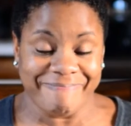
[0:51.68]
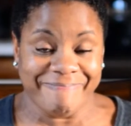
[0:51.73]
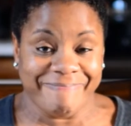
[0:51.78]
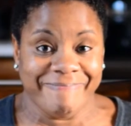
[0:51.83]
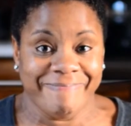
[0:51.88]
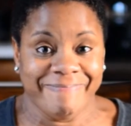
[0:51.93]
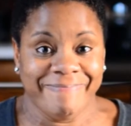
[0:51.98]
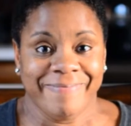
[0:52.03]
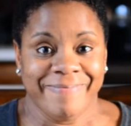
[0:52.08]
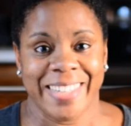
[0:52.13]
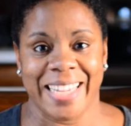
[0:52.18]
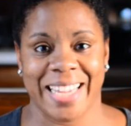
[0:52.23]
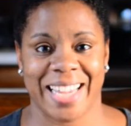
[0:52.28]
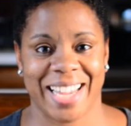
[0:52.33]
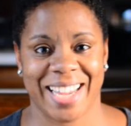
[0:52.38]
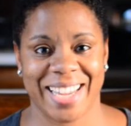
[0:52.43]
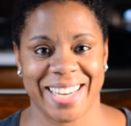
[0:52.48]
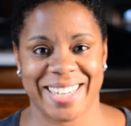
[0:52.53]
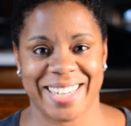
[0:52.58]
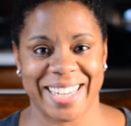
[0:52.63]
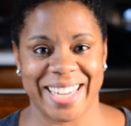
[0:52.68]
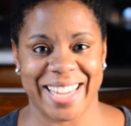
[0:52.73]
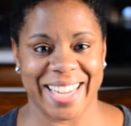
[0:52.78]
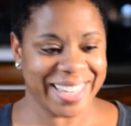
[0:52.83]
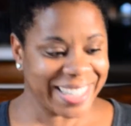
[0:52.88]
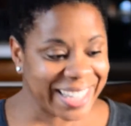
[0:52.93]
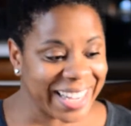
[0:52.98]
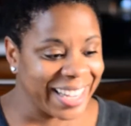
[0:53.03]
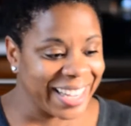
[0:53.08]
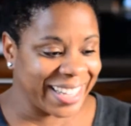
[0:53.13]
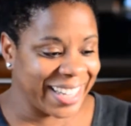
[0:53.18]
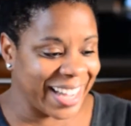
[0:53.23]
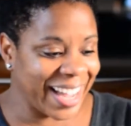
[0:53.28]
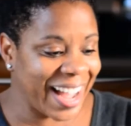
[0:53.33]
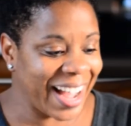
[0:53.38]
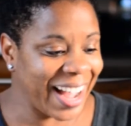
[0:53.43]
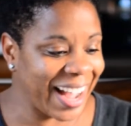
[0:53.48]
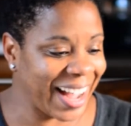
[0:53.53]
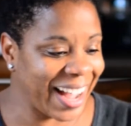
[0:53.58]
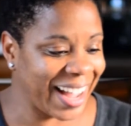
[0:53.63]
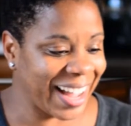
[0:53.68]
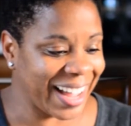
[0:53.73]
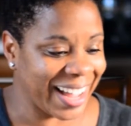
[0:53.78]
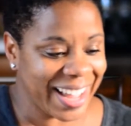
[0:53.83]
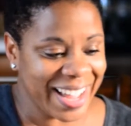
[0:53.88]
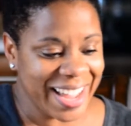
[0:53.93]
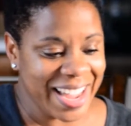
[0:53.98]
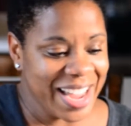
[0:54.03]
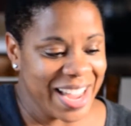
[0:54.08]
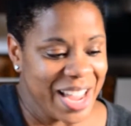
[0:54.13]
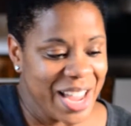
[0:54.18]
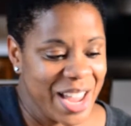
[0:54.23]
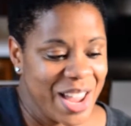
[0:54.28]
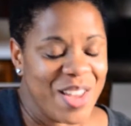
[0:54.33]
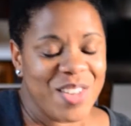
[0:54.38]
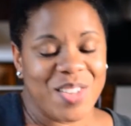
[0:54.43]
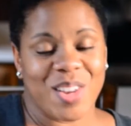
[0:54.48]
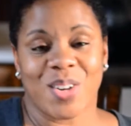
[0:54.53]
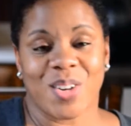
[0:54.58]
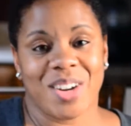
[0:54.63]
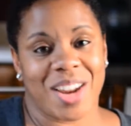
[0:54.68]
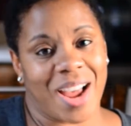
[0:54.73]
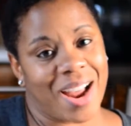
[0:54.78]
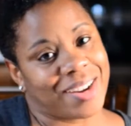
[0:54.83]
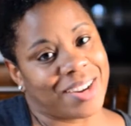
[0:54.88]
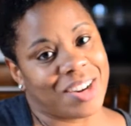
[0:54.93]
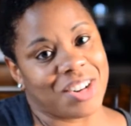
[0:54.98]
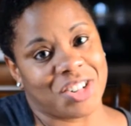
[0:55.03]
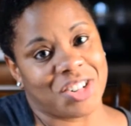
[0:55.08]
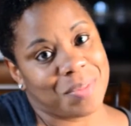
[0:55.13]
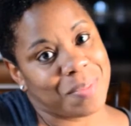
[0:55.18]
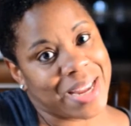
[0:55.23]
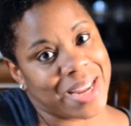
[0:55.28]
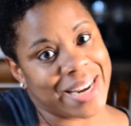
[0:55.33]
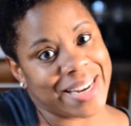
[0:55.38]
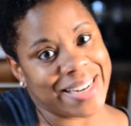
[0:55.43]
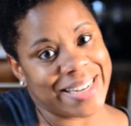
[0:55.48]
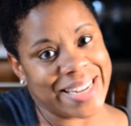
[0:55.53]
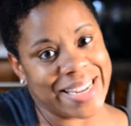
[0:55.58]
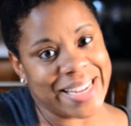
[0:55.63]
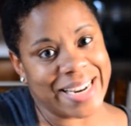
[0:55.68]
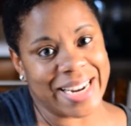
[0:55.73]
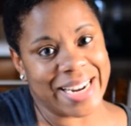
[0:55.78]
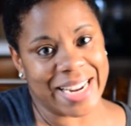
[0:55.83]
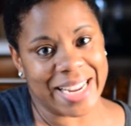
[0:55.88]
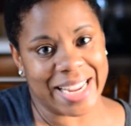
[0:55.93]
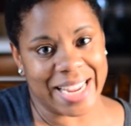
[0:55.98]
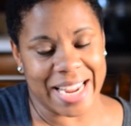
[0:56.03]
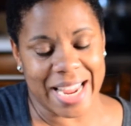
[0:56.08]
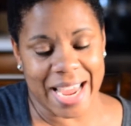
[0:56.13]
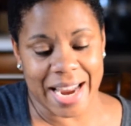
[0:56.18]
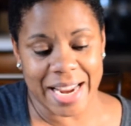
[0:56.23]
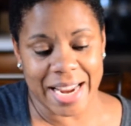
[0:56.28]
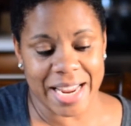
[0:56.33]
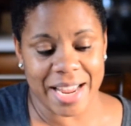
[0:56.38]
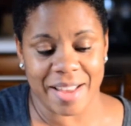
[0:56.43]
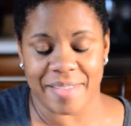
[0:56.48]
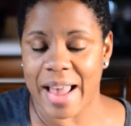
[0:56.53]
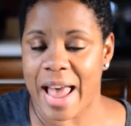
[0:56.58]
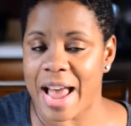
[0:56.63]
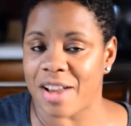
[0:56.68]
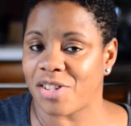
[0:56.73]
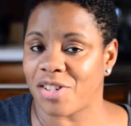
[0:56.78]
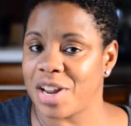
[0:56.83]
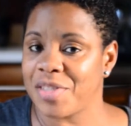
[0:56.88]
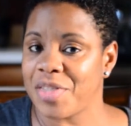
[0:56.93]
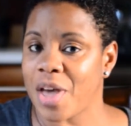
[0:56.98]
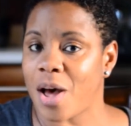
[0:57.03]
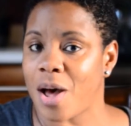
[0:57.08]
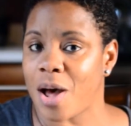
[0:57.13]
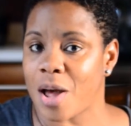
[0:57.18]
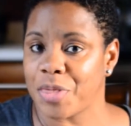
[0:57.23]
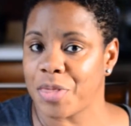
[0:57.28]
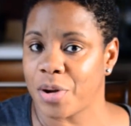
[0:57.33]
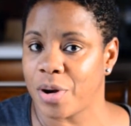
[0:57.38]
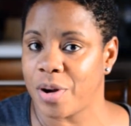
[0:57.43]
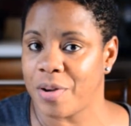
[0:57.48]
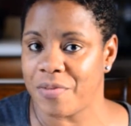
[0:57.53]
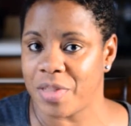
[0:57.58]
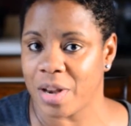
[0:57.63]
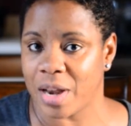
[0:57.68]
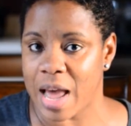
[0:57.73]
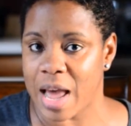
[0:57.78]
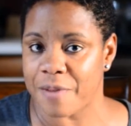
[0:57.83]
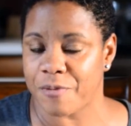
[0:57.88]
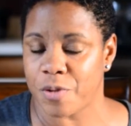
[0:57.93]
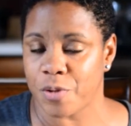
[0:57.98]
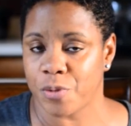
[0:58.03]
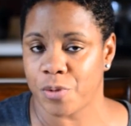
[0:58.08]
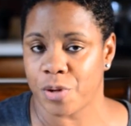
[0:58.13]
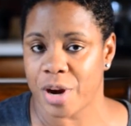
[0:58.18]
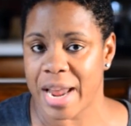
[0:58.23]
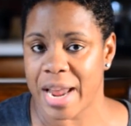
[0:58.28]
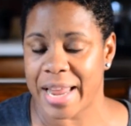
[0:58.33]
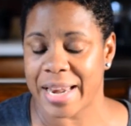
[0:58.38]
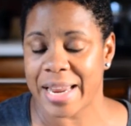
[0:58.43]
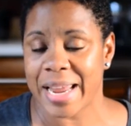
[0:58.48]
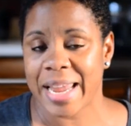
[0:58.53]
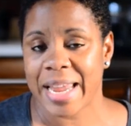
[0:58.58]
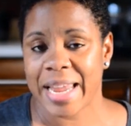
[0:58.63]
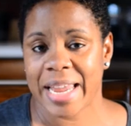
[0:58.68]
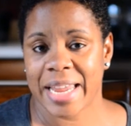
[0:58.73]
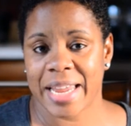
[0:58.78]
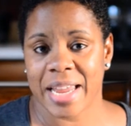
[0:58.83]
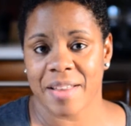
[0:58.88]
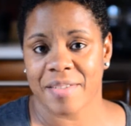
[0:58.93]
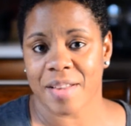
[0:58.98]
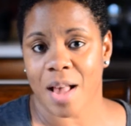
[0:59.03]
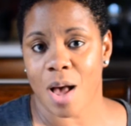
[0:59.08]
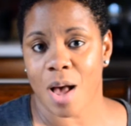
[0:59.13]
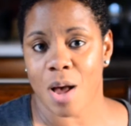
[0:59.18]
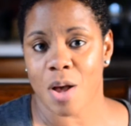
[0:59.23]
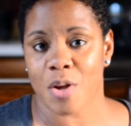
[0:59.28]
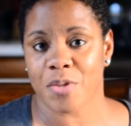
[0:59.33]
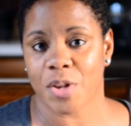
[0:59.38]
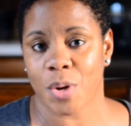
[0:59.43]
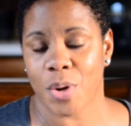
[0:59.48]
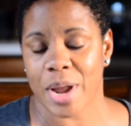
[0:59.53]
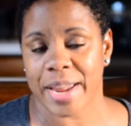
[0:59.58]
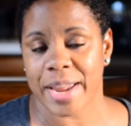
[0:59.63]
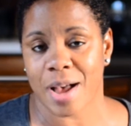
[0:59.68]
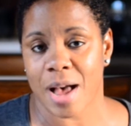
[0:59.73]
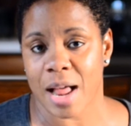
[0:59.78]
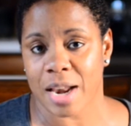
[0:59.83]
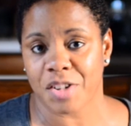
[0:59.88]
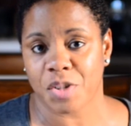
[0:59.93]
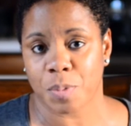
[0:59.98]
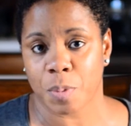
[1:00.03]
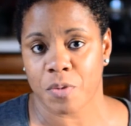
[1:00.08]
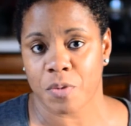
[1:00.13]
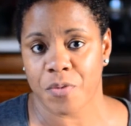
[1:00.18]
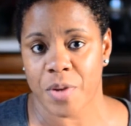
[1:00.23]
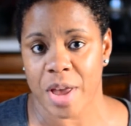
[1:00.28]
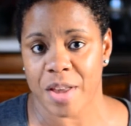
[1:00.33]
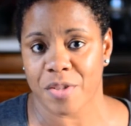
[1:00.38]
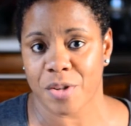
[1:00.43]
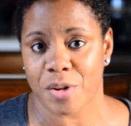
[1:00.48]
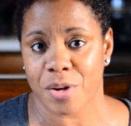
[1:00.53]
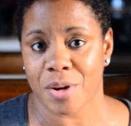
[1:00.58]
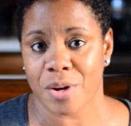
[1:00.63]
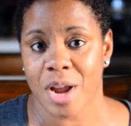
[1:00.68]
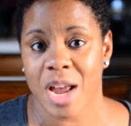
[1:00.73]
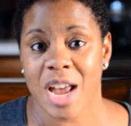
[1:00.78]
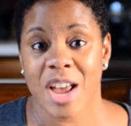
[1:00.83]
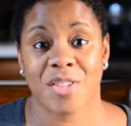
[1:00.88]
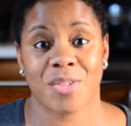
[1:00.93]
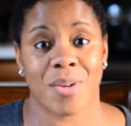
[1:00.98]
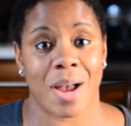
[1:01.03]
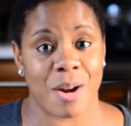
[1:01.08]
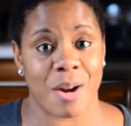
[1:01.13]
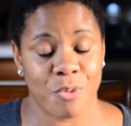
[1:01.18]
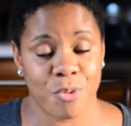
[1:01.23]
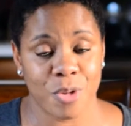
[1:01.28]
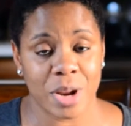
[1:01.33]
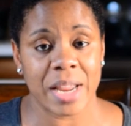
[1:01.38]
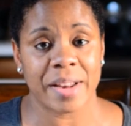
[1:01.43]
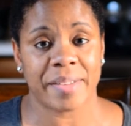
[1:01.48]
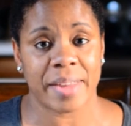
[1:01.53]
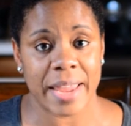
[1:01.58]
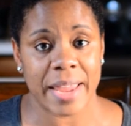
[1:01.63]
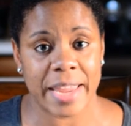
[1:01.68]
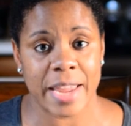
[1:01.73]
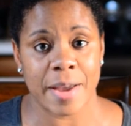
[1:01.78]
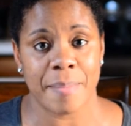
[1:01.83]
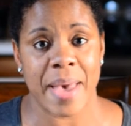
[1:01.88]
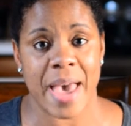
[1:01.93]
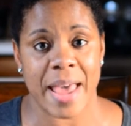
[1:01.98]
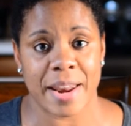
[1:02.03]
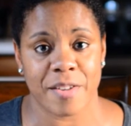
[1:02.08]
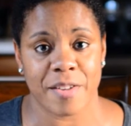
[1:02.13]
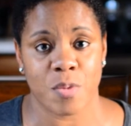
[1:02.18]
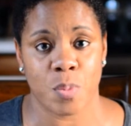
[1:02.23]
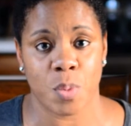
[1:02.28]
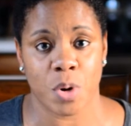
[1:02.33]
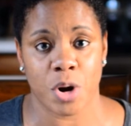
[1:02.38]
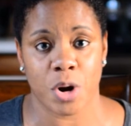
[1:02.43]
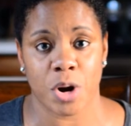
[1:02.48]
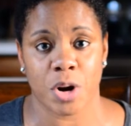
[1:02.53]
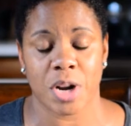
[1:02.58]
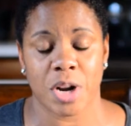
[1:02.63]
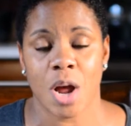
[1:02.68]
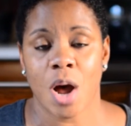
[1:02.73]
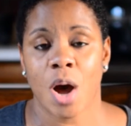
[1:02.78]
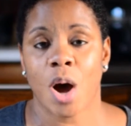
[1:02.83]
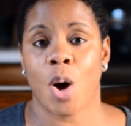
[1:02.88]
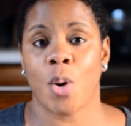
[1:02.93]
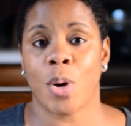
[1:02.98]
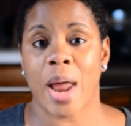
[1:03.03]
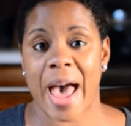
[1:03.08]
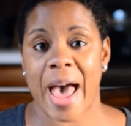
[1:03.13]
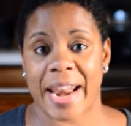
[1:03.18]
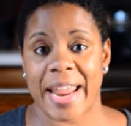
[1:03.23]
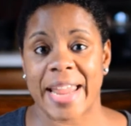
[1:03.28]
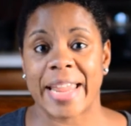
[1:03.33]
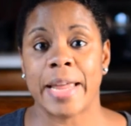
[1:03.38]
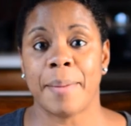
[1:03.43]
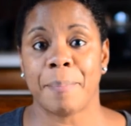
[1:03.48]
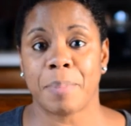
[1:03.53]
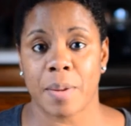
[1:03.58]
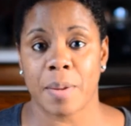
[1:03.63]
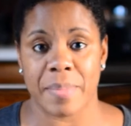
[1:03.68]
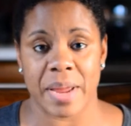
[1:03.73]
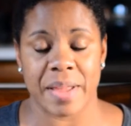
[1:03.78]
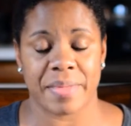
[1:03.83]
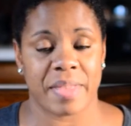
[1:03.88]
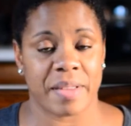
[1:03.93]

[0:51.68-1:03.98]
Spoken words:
he did. So Dr. Schmidt did it again. He is actually the author of the Life of Fred. He is also a college professor, so I really take him at his word on how to implement